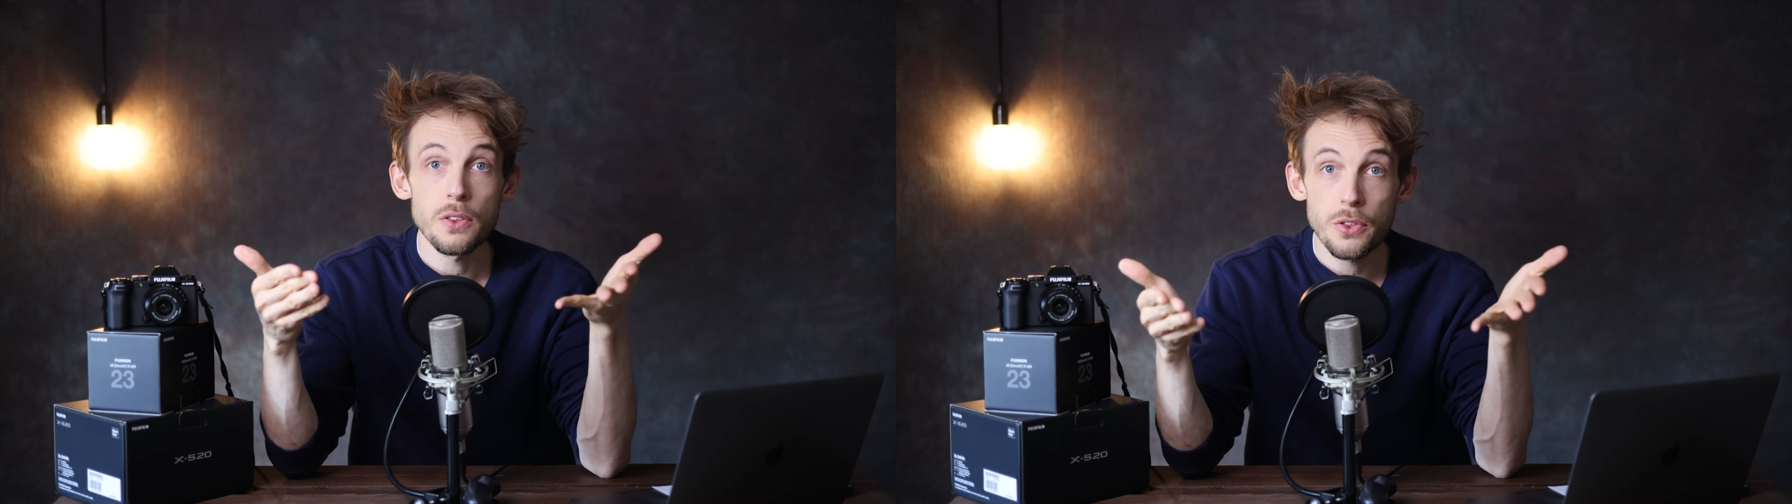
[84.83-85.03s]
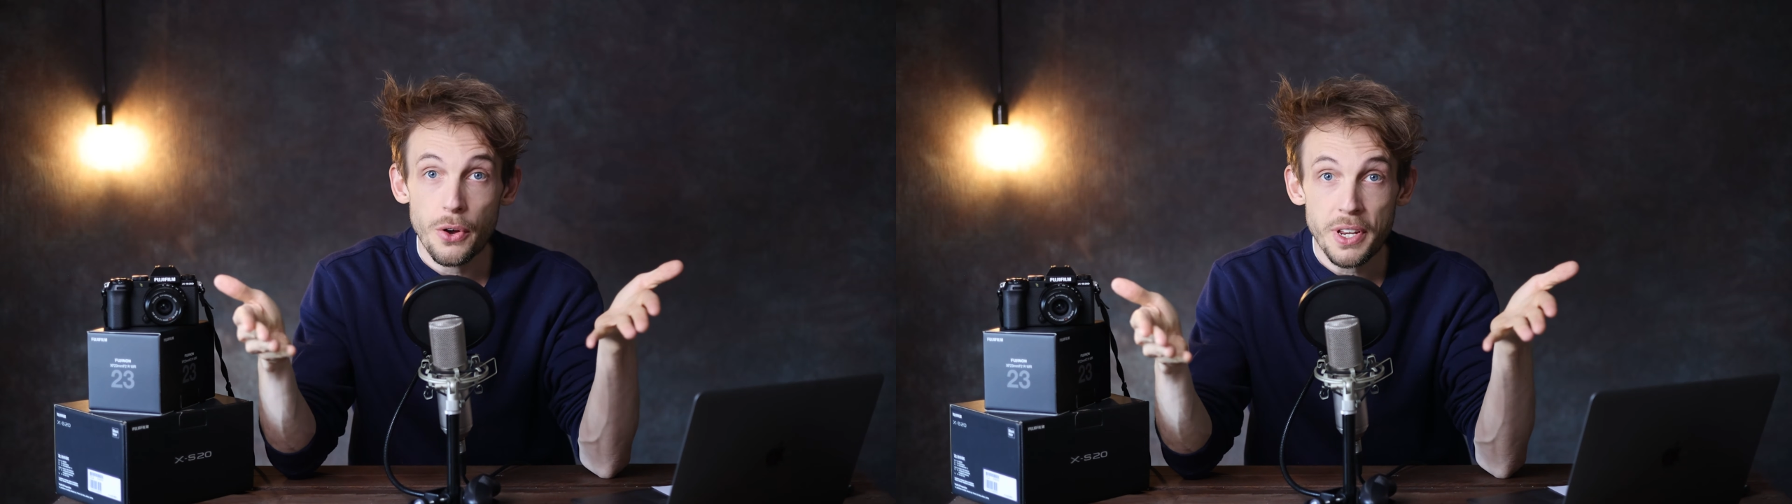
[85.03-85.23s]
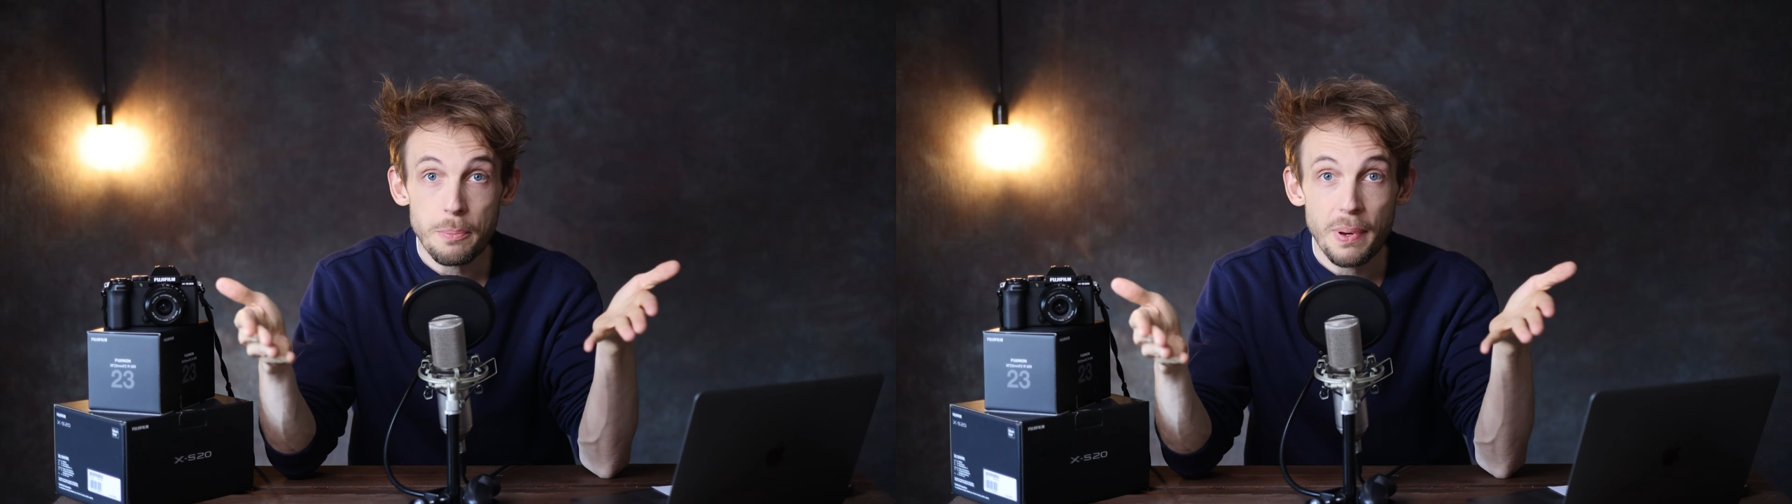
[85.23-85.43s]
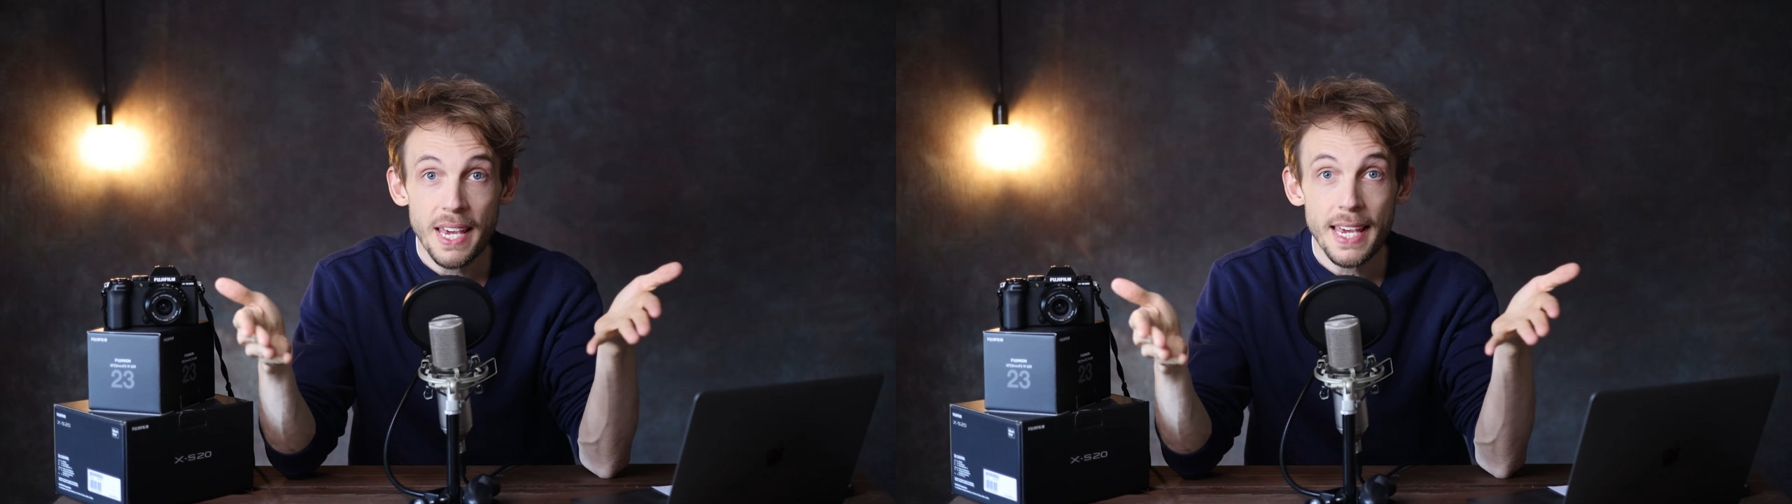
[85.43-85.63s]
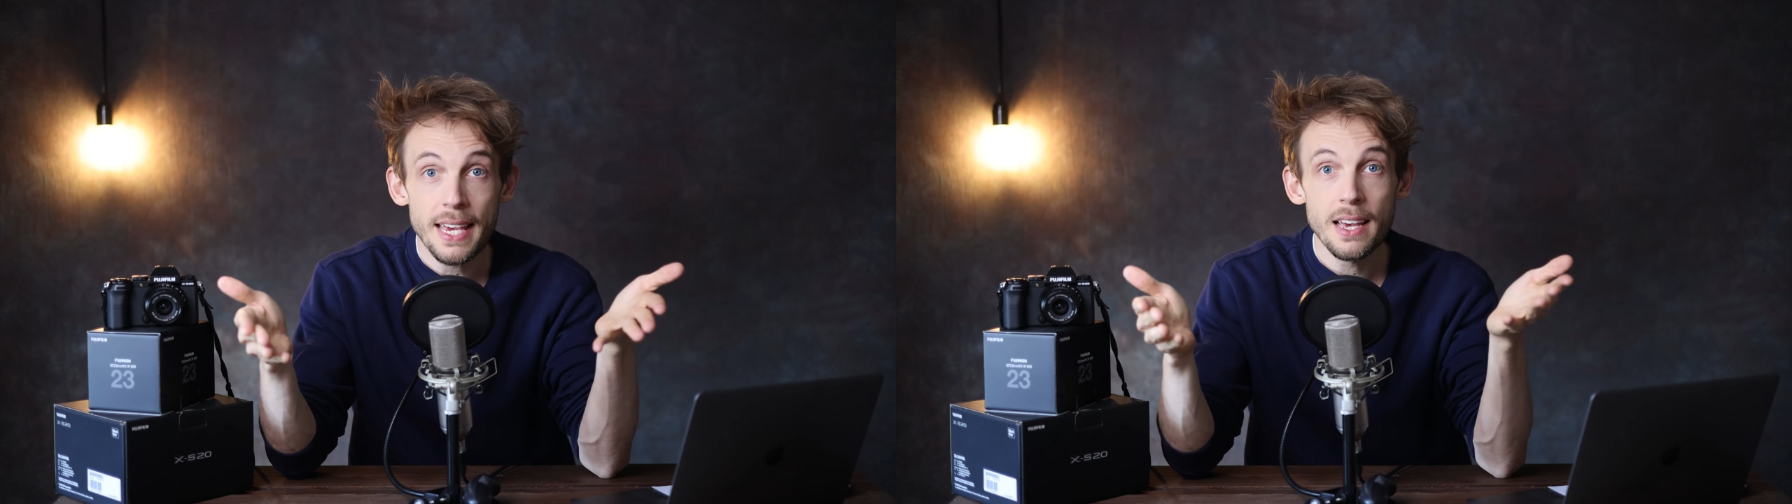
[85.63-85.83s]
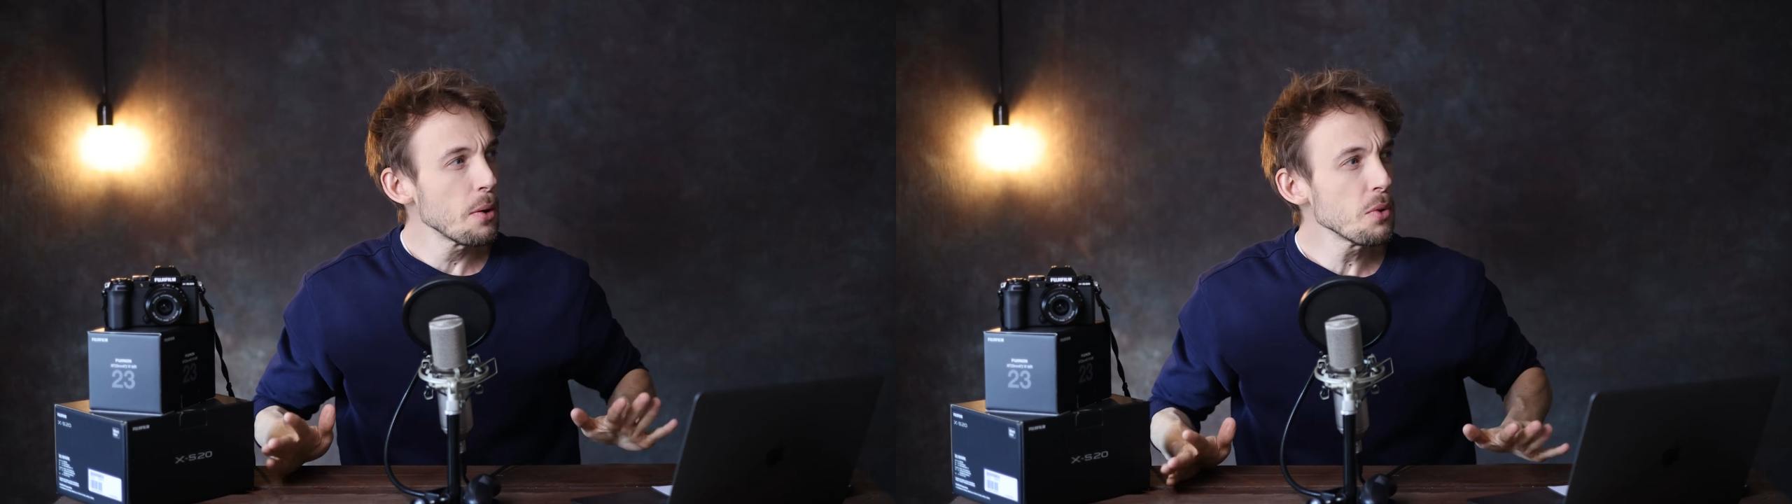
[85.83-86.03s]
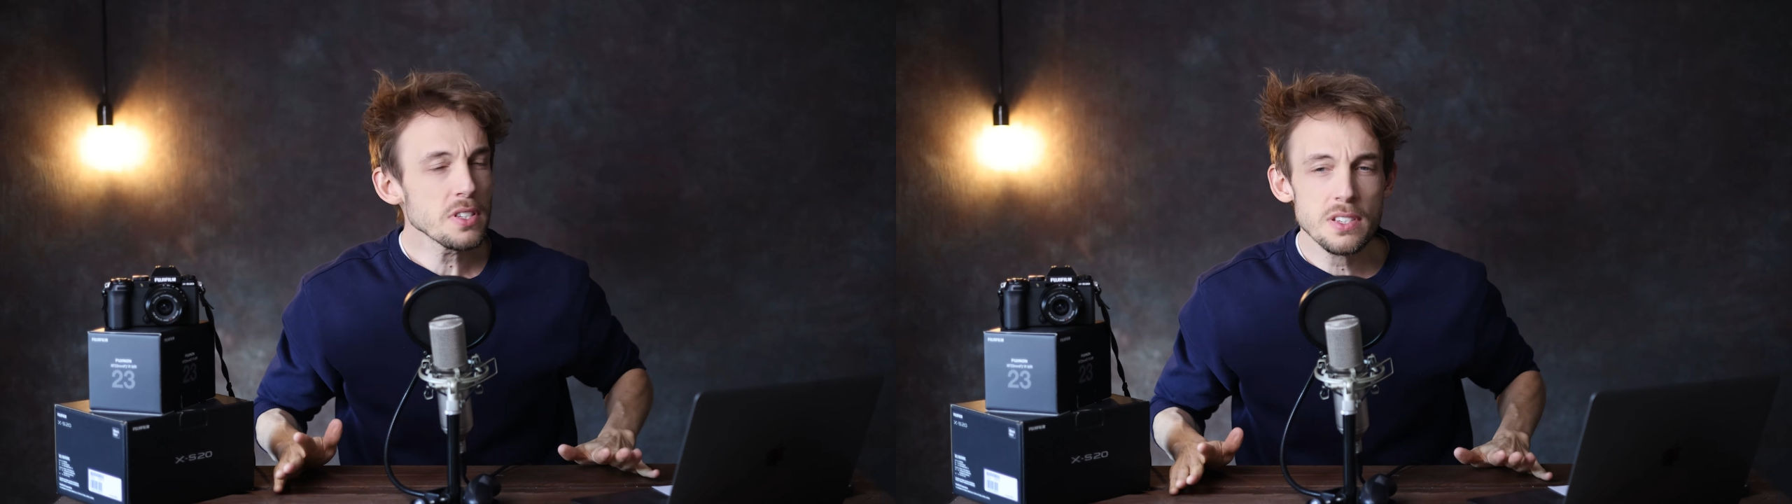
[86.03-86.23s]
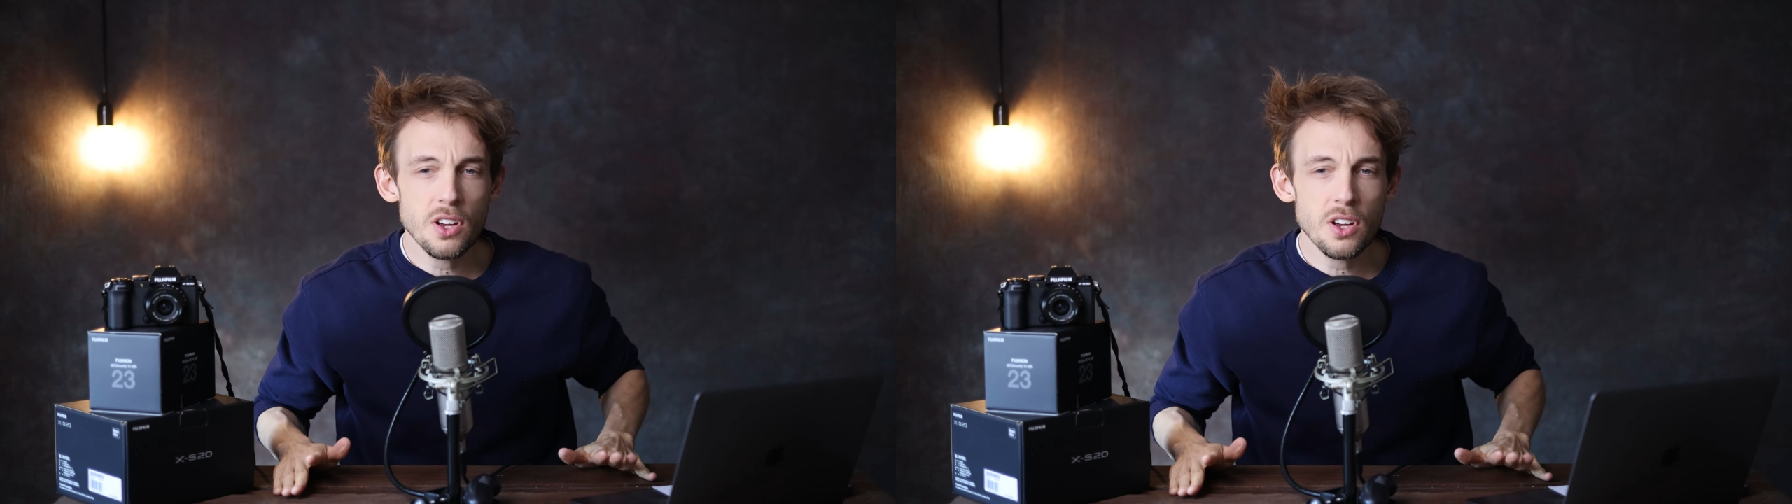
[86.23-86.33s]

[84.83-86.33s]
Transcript: 30p, it was